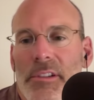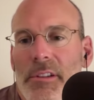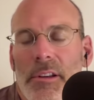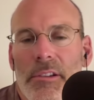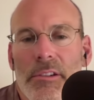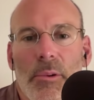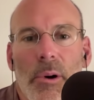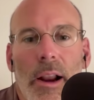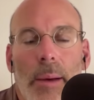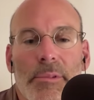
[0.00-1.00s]
and to our
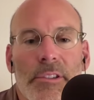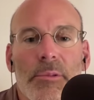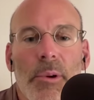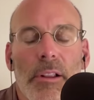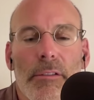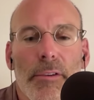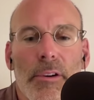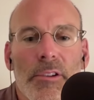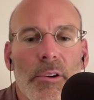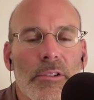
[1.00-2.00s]
apps as well, if
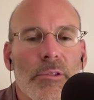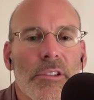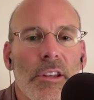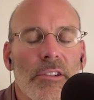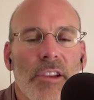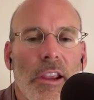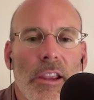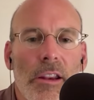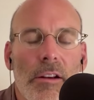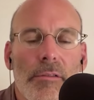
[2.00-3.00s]
folks are interested in
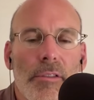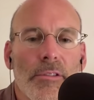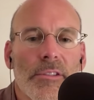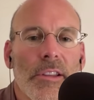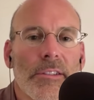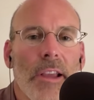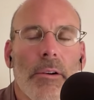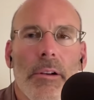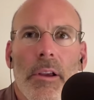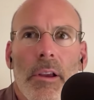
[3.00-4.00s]
checking any of those things
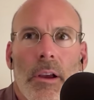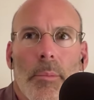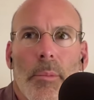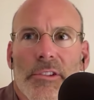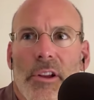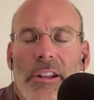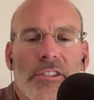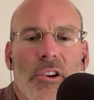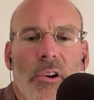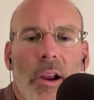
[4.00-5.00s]
out. I'm also on
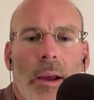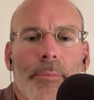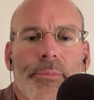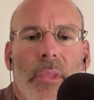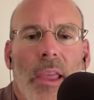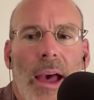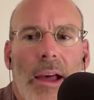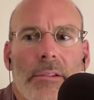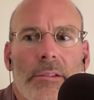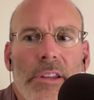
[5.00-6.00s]
Instagram at
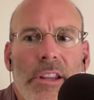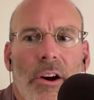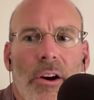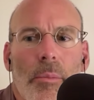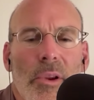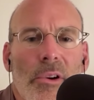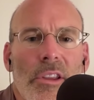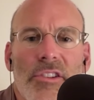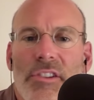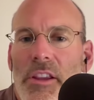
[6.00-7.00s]
dr period
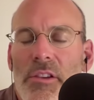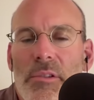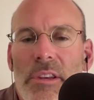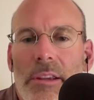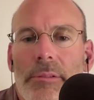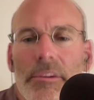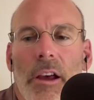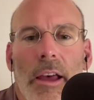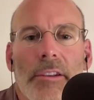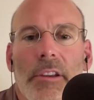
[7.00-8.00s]
jud at
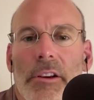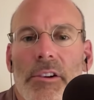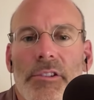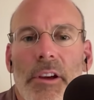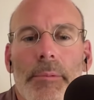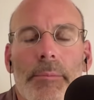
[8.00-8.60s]
Dr. Jud.